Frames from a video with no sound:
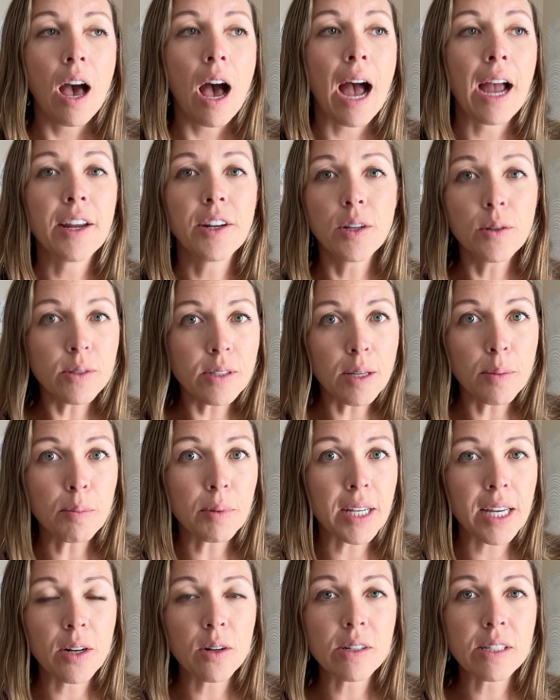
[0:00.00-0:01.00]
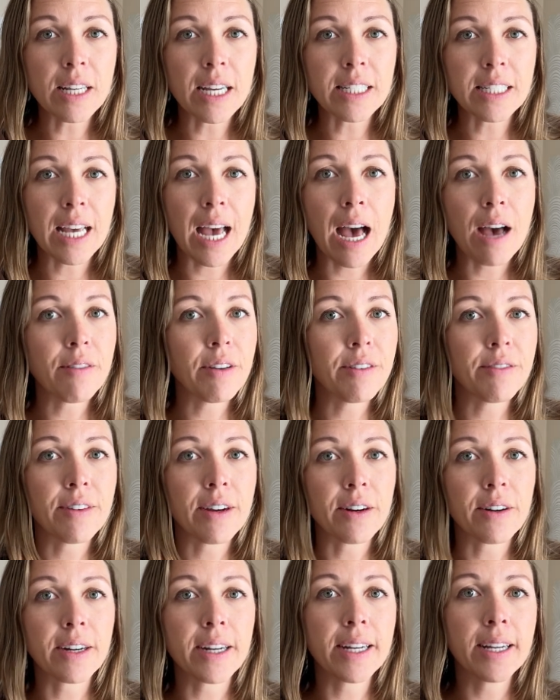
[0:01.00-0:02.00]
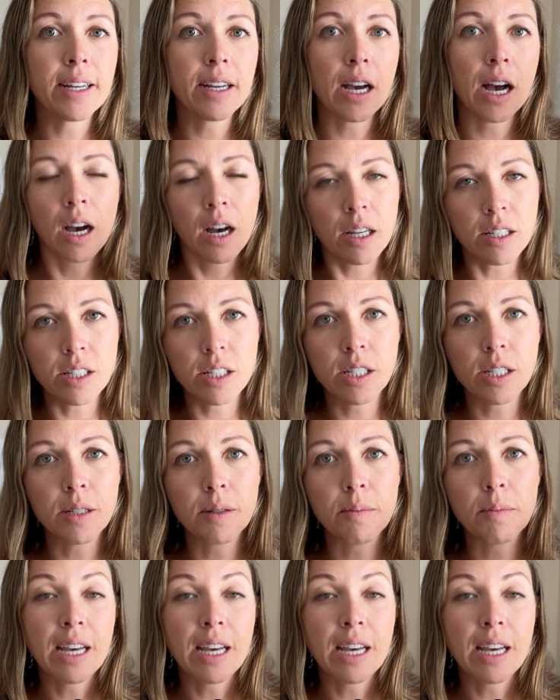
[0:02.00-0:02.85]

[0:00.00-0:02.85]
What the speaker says: I know some planners like to have a very custom